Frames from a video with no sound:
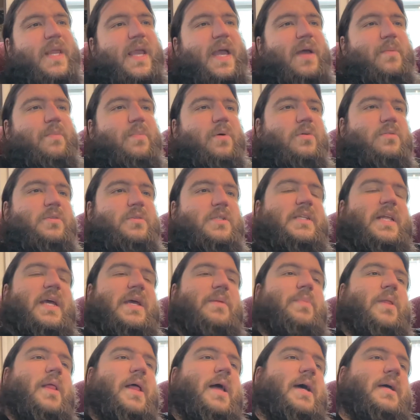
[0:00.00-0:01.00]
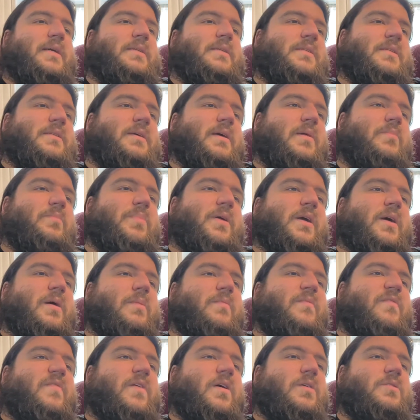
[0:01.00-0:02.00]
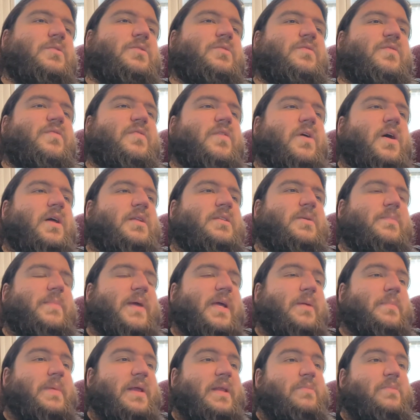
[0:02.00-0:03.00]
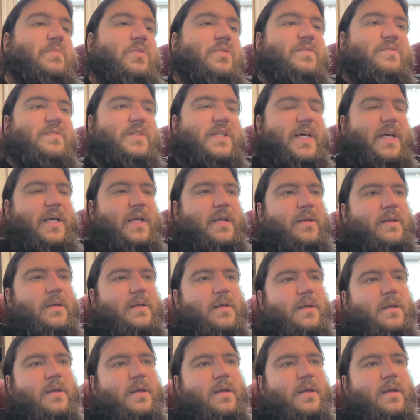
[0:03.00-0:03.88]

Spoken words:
had both stabilized and become far too fraught to make many moves in.